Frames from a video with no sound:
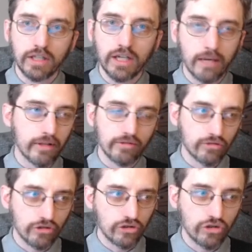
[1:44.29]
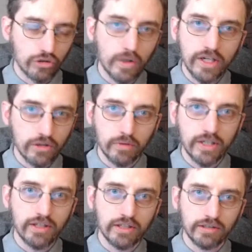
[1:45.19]
I mean,
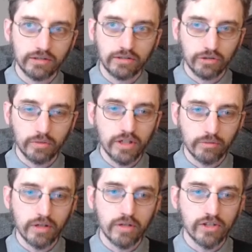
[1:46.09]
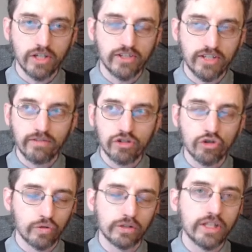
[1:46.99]
2020 to 2021 saw $7
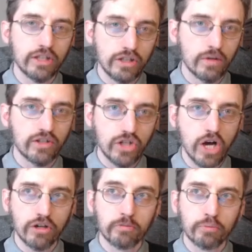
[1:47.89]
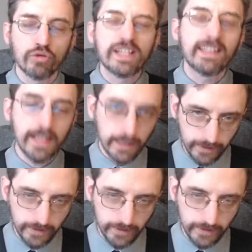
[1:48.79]
trillion US printed.